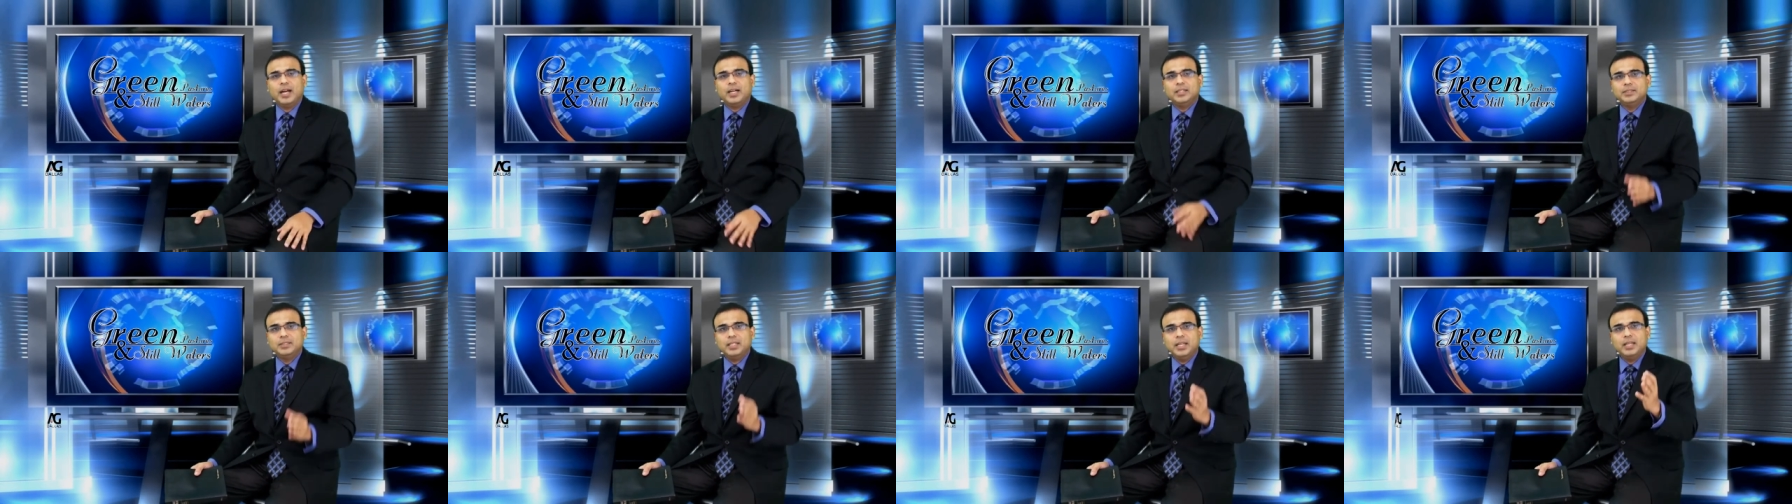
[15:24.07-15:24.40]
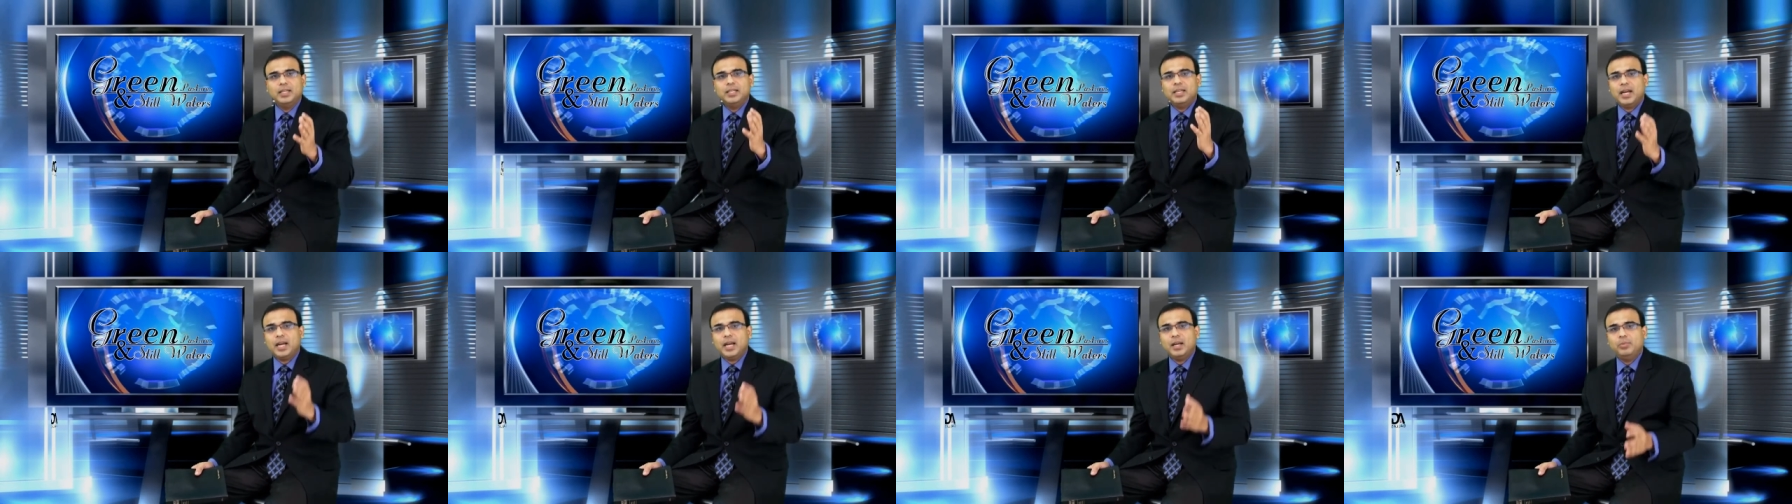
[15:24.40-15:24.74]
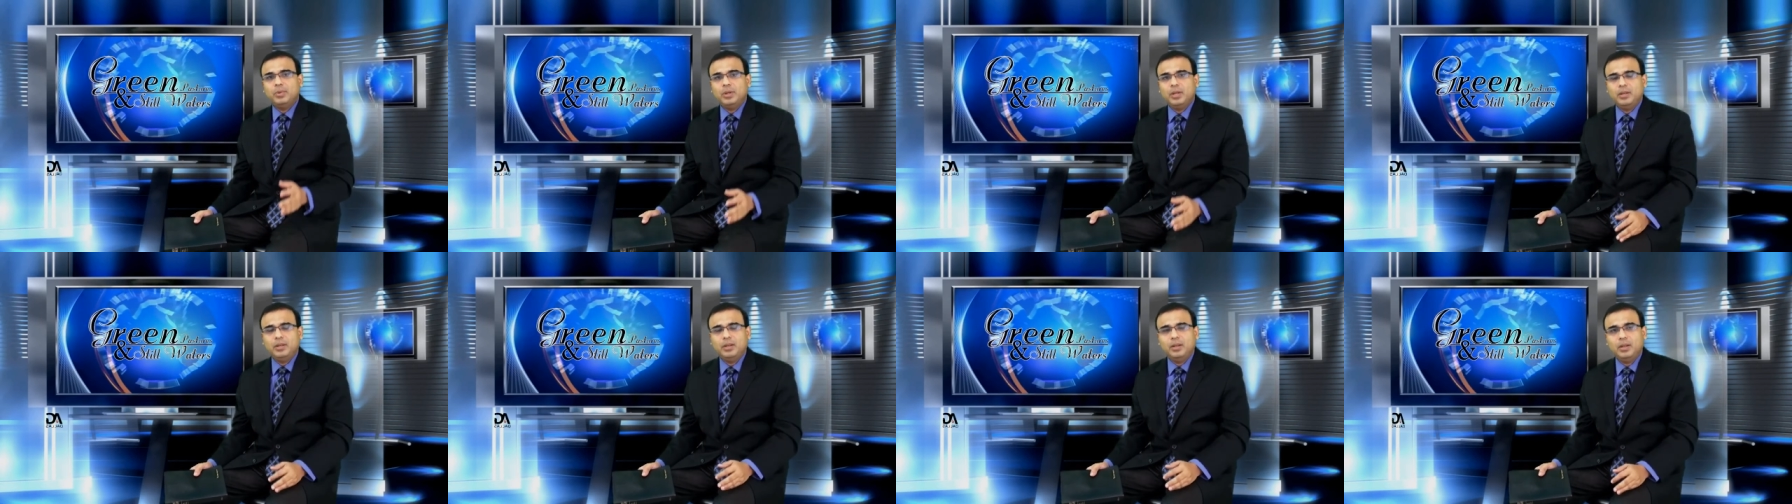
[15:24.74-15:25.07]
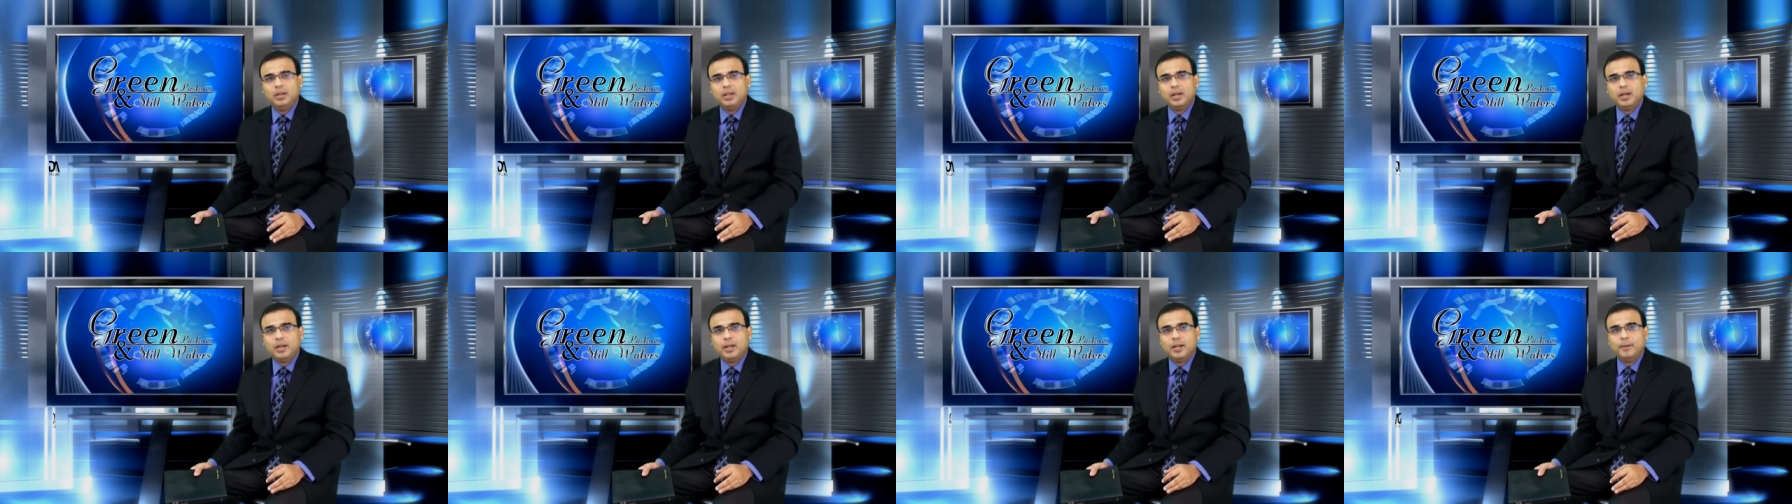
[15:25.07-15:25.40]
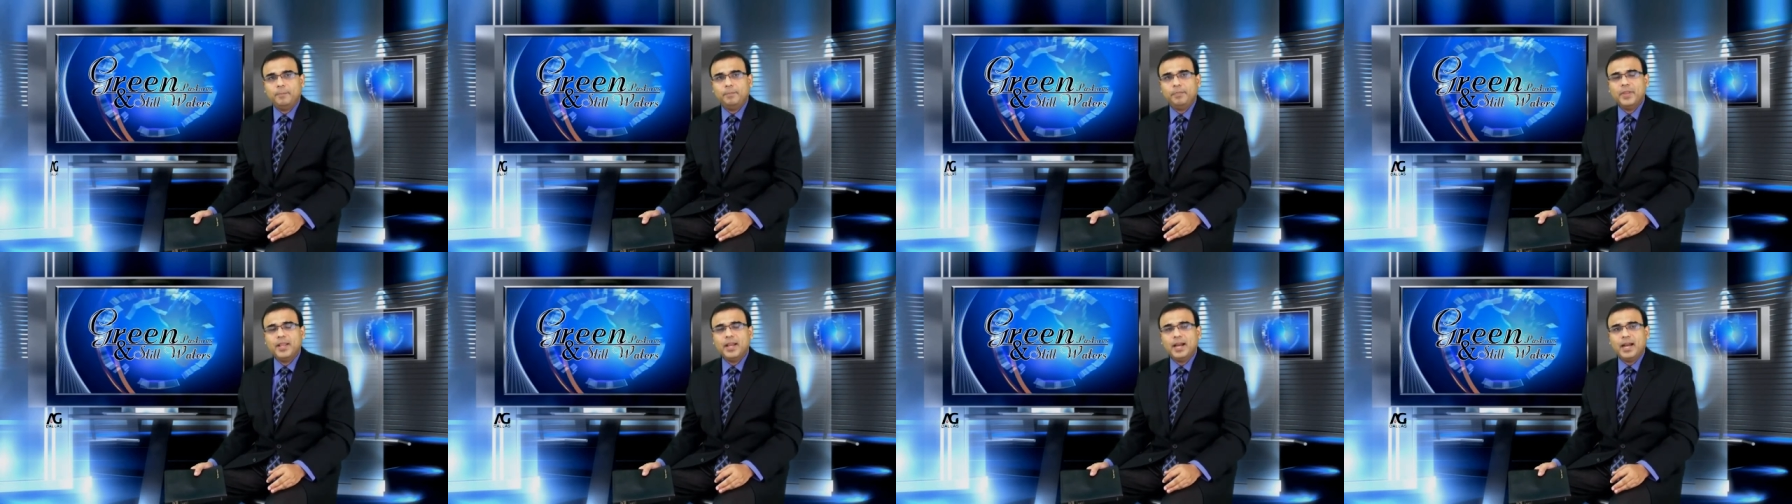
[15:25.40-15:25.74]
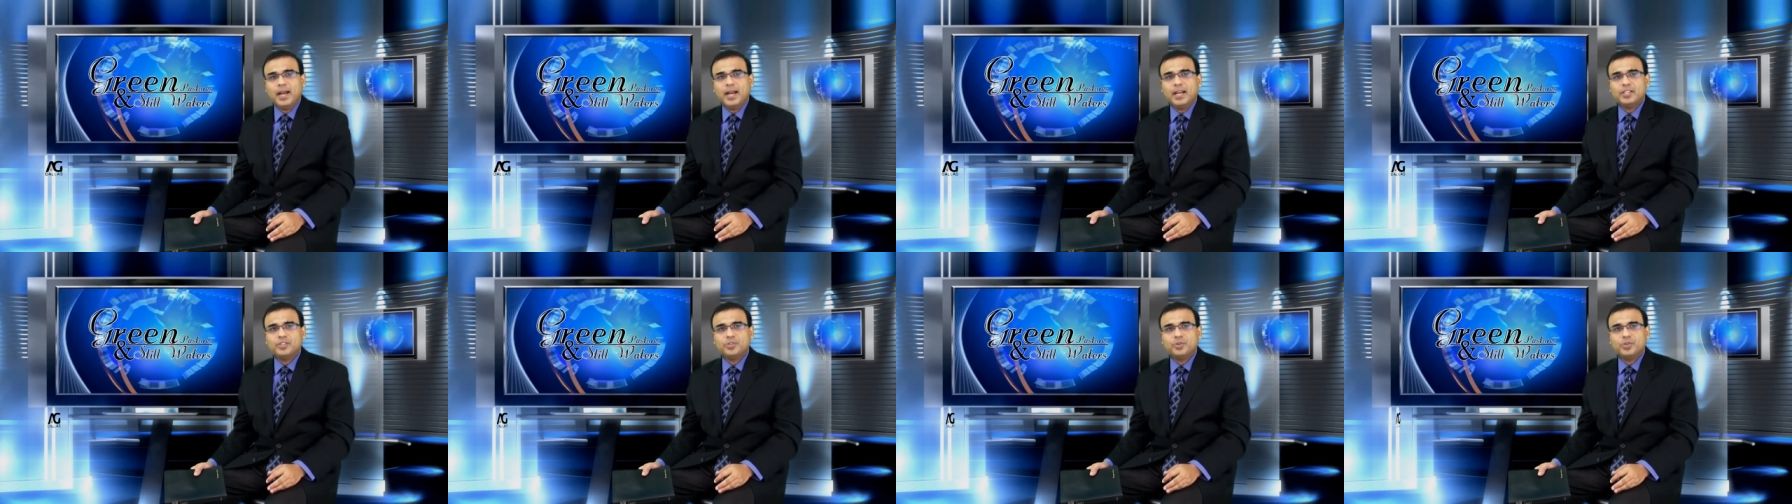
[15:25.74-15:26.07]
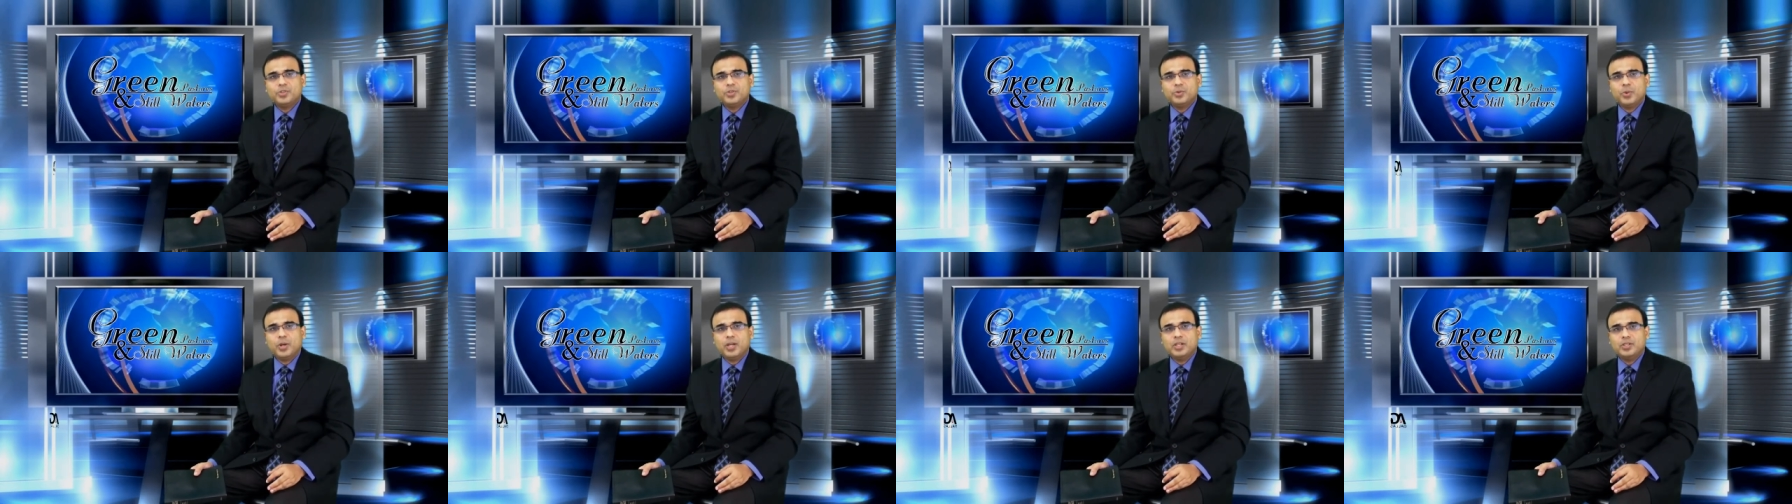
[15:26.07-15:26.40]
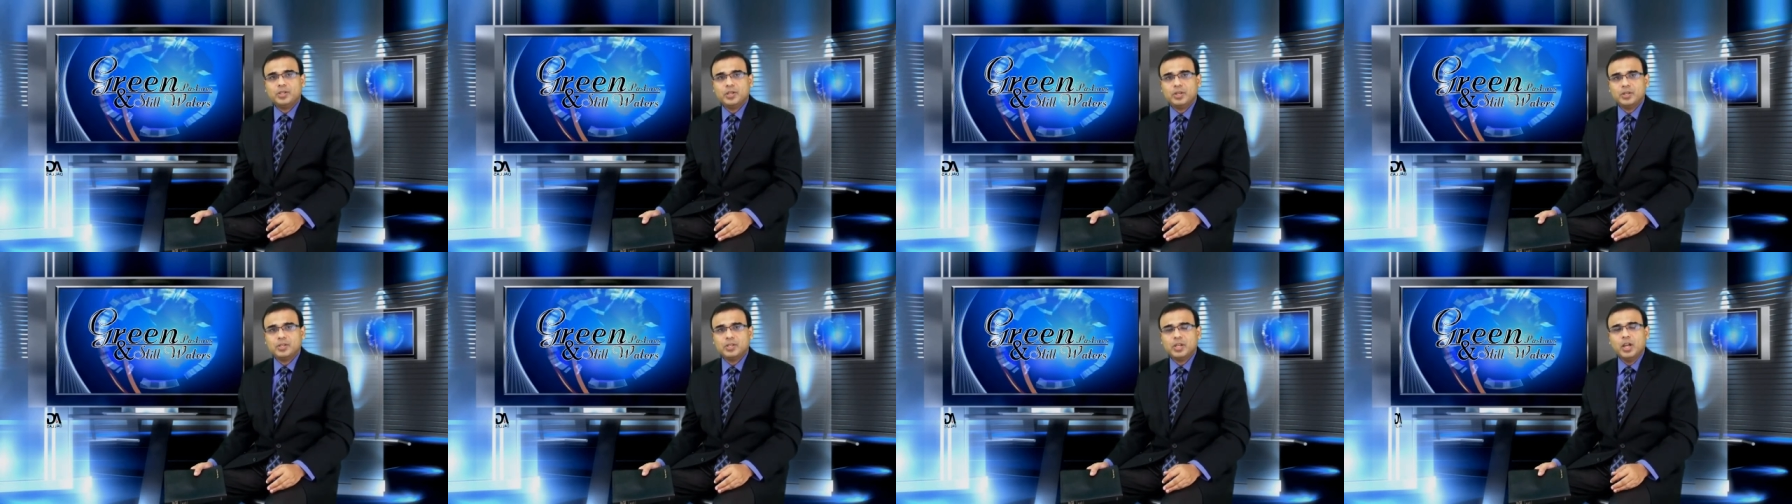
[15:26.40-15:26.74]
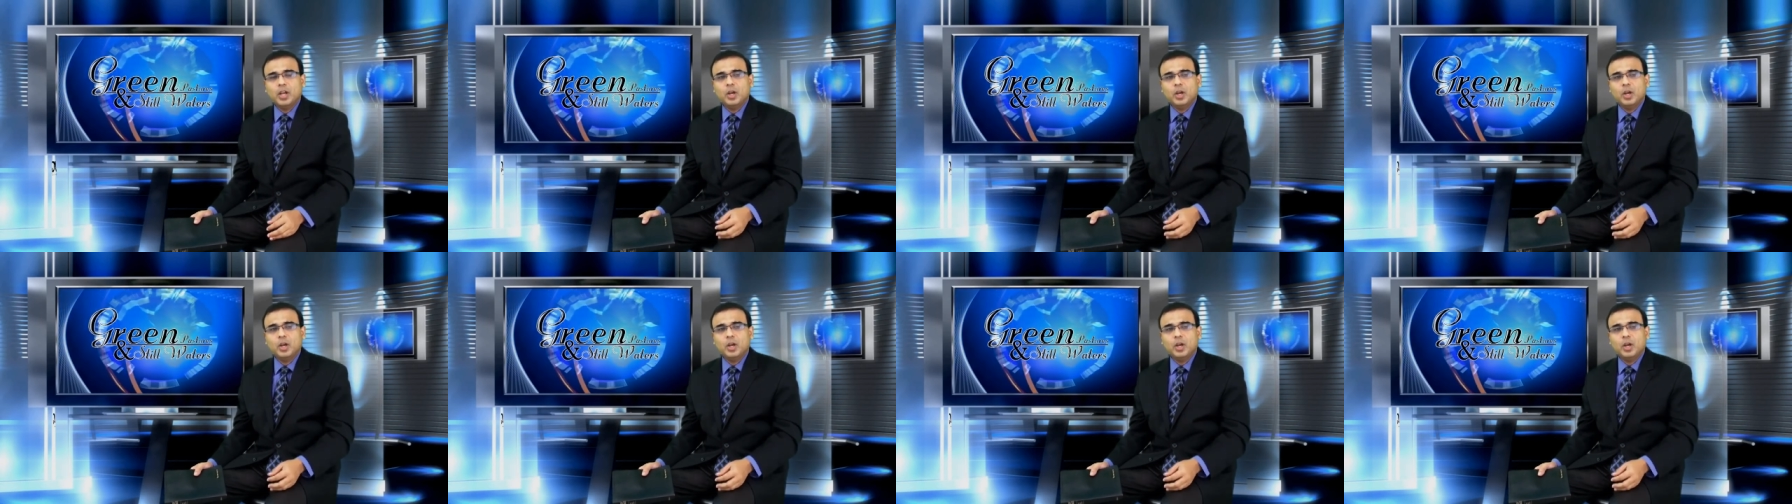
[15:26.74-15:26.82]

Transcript: And then I will um, ask those questions.